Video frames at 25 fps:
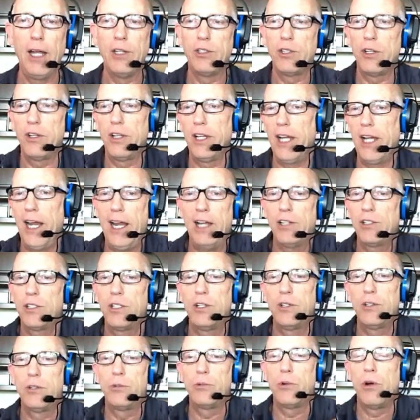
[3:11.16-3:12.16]
and so they
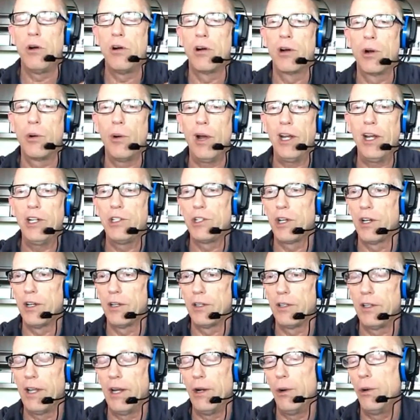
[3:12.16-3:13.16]
ask you the wrong question.
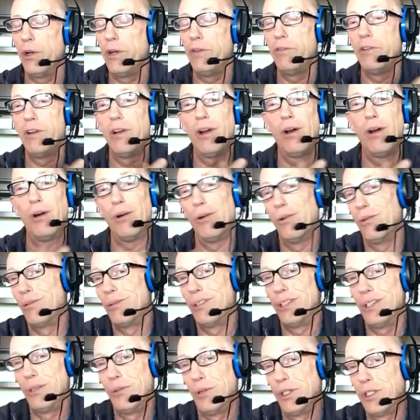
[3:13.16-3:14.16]
They don't even know
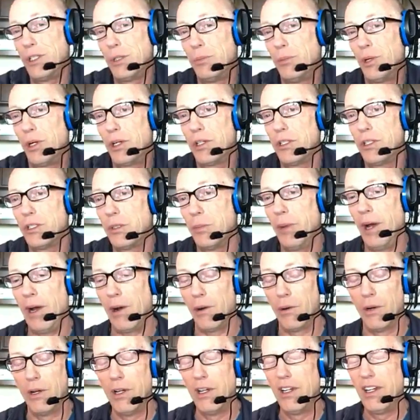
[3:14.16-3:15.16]
really what your book is
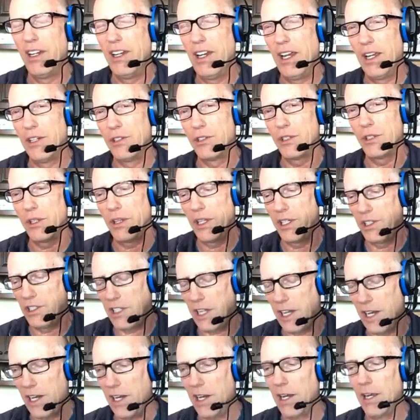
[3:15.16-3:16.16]
about, and so they
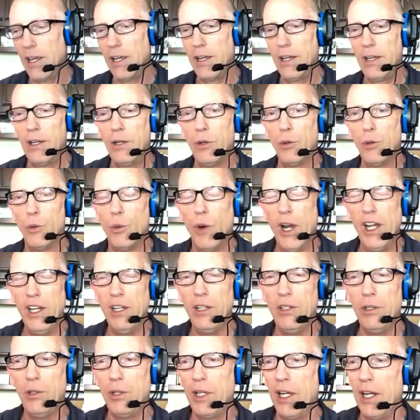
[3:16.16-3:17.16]
say, "When
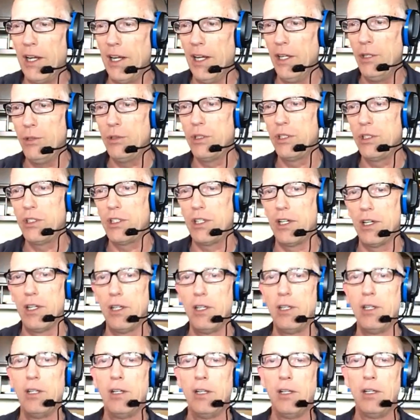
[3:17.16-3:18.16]
did you get
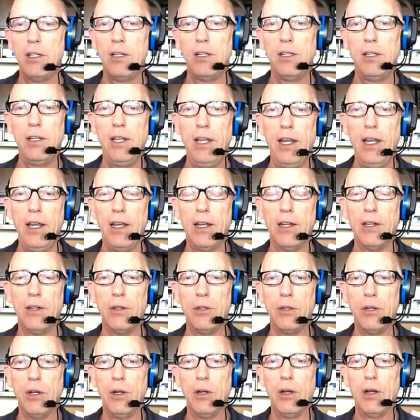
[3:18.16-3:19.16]
interested
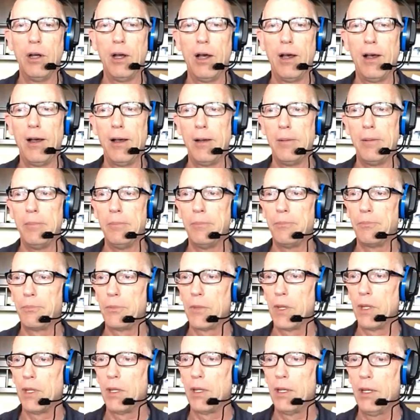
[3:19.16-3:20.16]
in um,
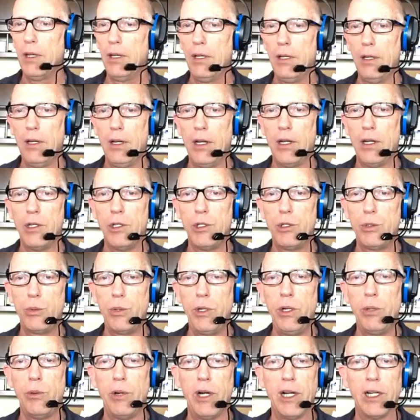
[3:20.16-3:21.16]
in
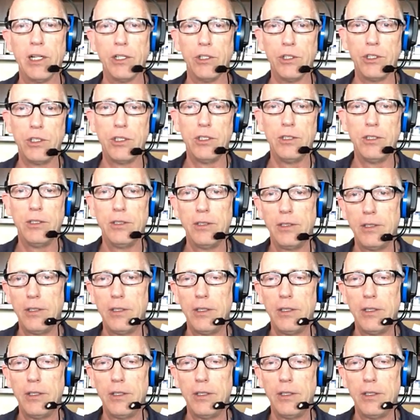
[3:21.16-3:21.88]
tree rings?"